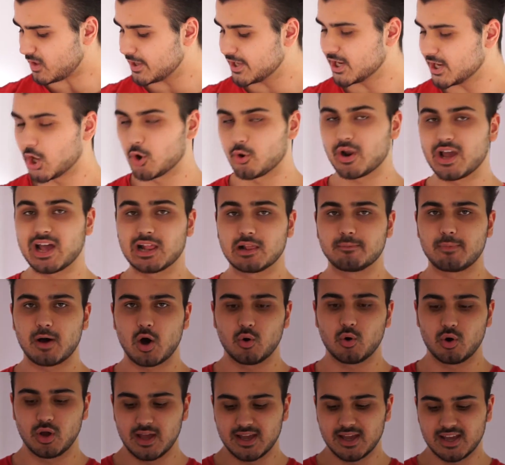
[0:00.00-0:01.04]
your
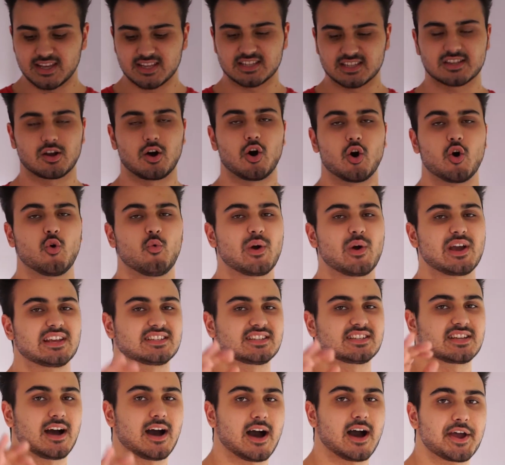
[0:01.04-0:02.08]
elbow is
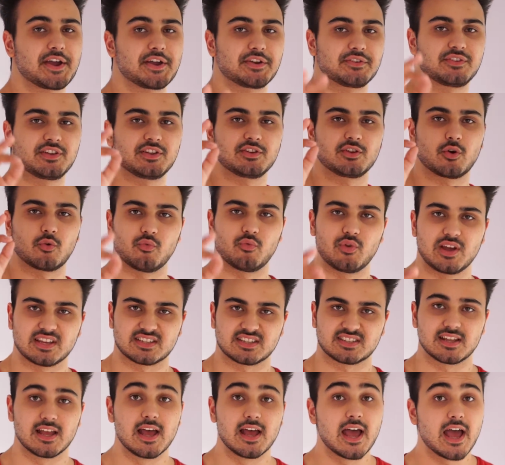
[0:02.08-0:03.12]
always higher than your
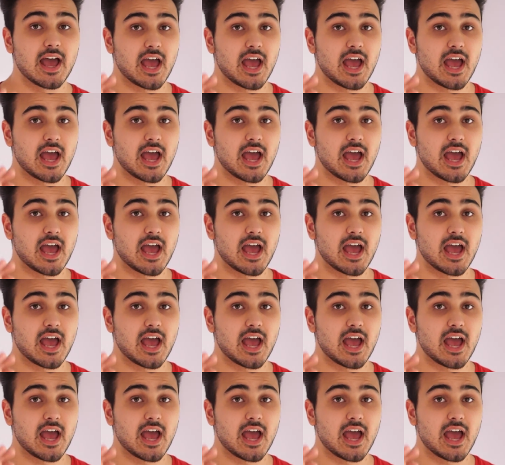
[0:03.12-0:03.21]
wrist.